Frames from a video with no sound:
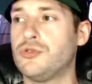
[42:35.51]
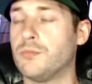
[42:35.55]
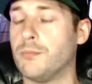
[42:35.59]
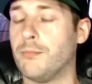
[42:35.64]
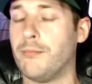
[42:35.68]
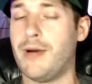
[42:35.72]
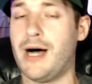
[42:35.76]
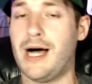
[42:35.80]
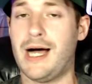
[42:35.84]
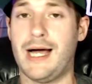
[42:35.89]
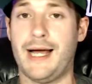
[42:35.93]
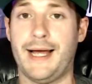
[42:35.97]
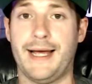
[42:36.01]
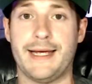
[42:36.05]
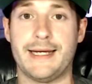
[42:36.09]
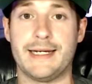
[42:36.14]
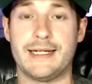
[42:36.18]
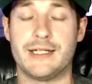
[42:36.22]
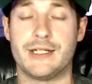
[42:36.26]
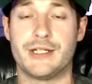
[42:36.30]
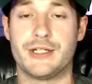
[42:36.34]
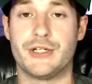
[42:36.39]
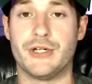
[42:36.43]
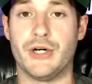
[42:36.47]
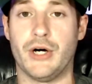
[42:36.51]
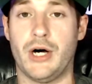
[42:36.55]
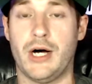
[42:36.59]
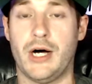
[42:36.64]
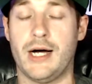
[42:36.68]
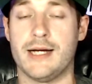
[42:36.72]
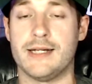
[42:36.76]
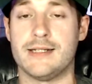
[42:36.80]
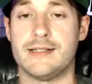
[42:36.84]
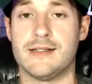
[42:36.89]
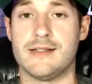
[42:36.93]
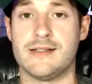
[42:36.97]
my
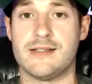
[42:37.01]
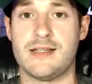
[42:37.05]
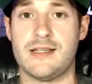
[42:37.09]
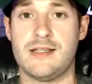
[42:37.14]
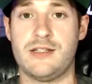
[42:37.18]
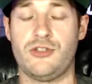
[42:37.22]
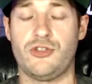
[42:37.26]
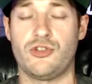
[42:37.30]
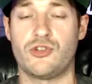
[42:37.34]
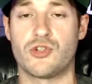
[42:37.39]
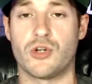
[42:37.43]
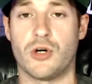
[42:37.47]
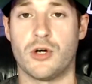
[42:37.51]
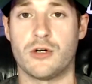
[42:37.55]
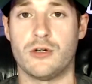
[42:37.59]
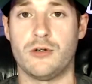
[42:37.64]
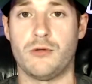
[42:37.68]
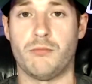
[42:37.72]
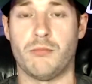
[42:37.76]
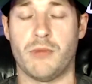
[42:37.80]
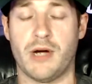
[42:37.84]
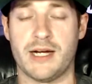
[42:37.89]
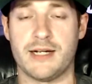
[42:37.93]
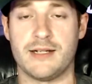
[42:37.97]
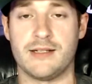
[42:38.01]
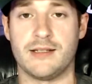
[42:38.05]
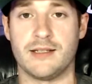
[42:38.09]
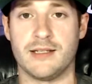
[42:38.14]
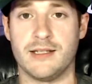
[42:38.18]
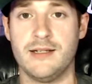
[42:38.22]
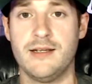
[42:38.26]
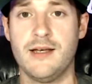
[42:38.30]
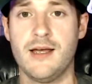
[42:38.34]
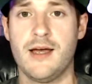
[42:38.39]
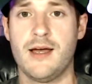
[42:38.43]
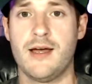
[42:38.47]
God, does he struggle
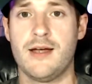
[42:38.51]
mightily